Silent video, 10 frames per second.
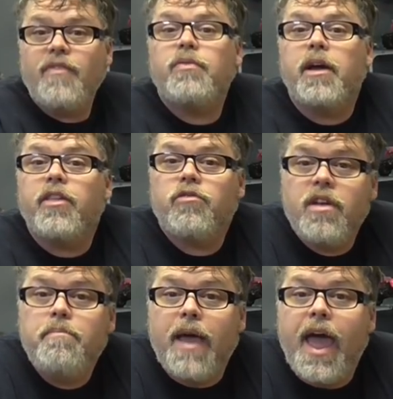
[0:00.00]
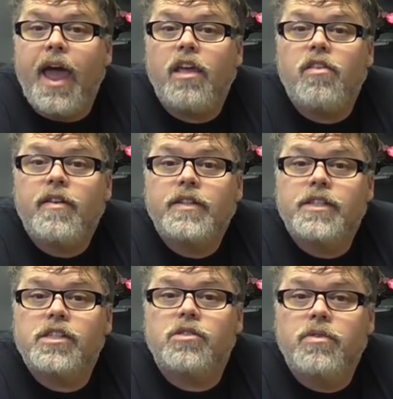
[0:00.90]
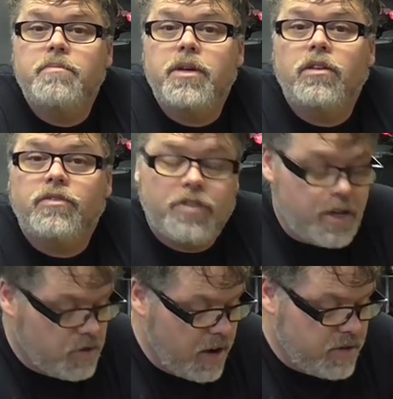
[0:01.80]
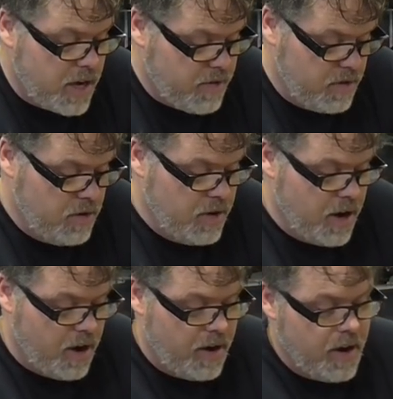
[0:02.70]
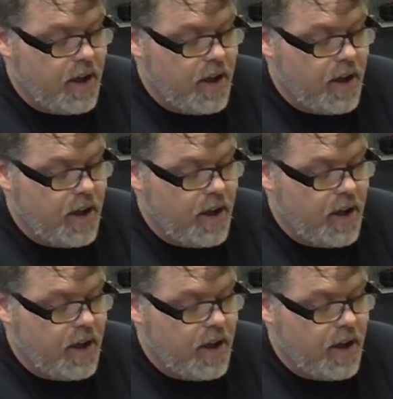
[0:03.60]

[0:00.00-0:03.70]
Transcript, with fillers: You have to buy three bags just to rebuild the front drive shafts in the UDR.